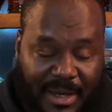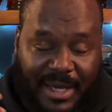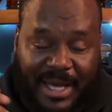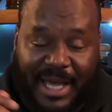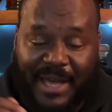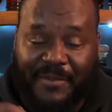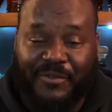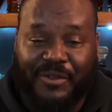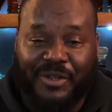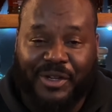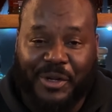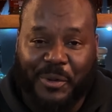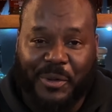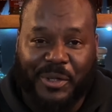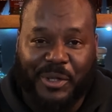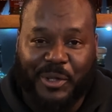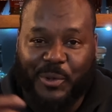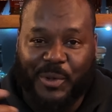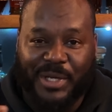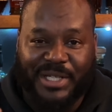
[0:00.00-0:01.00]
I have no
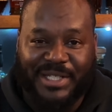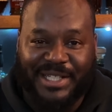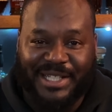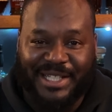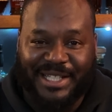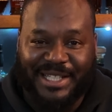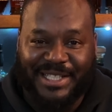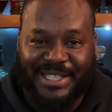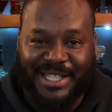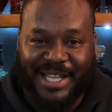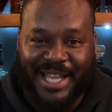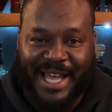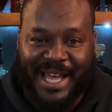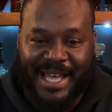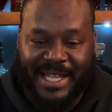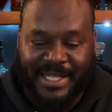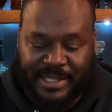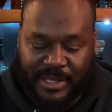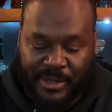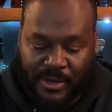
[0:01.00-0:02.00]
clue what's in each
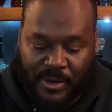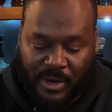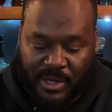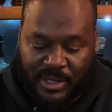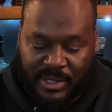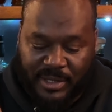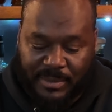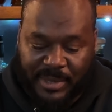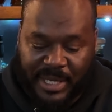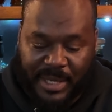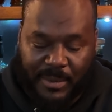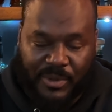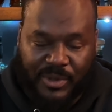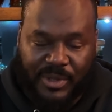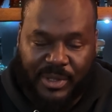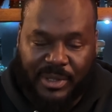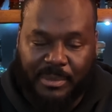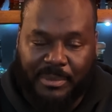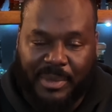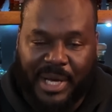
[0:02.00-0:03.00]
glass. There are some labels
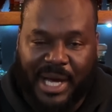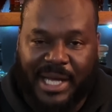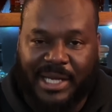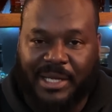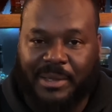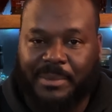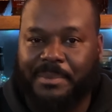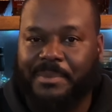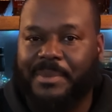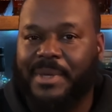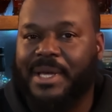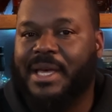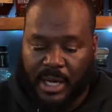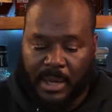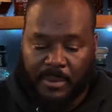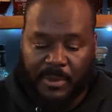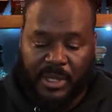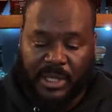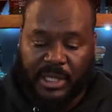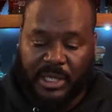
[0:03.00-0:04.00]
on the bottom.
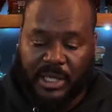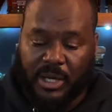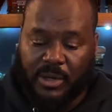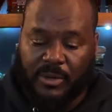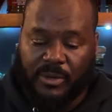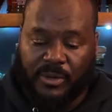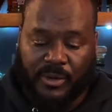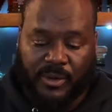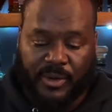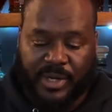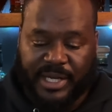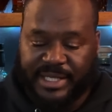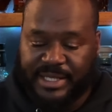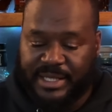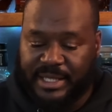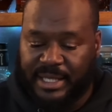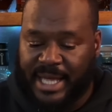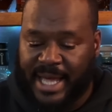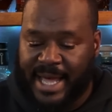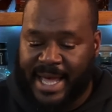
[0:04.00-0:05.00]
I'm going to go through each
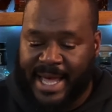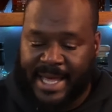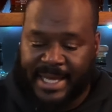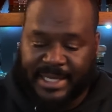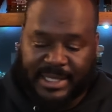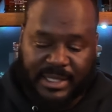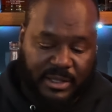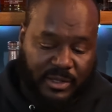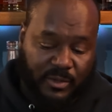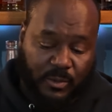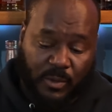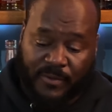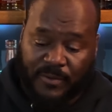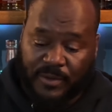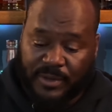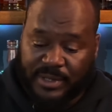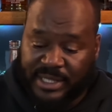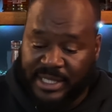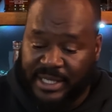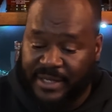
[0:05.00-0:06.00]
glass,
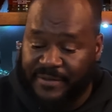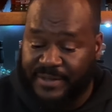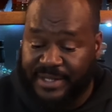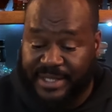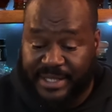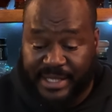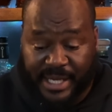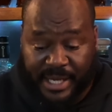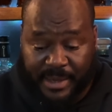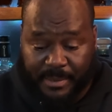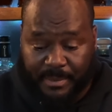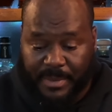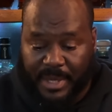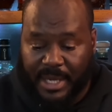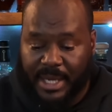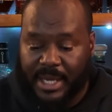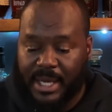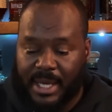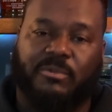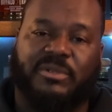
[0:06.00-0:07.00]
swivel, sniff, sip.
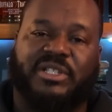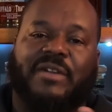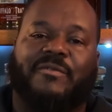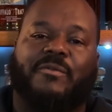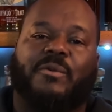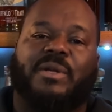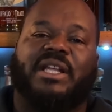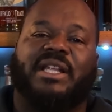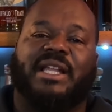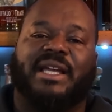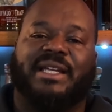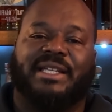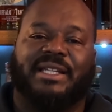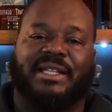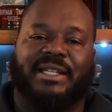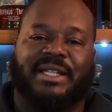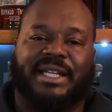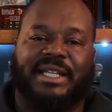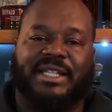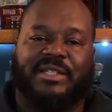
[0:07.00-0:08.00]
Whichever one I like the
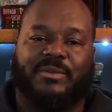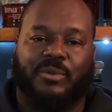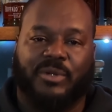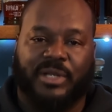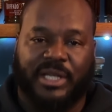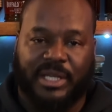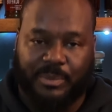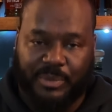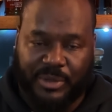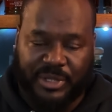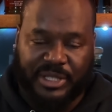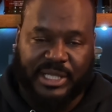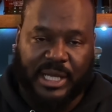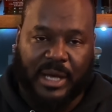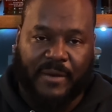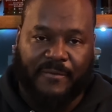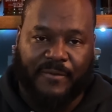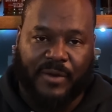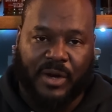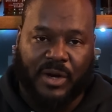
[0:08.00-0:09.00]
least will get pushed
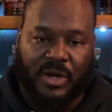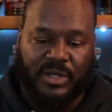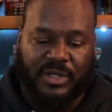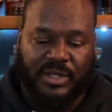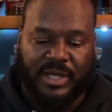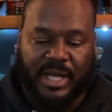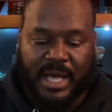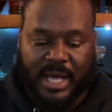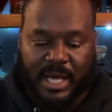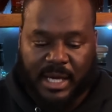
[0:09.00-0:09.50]
out first.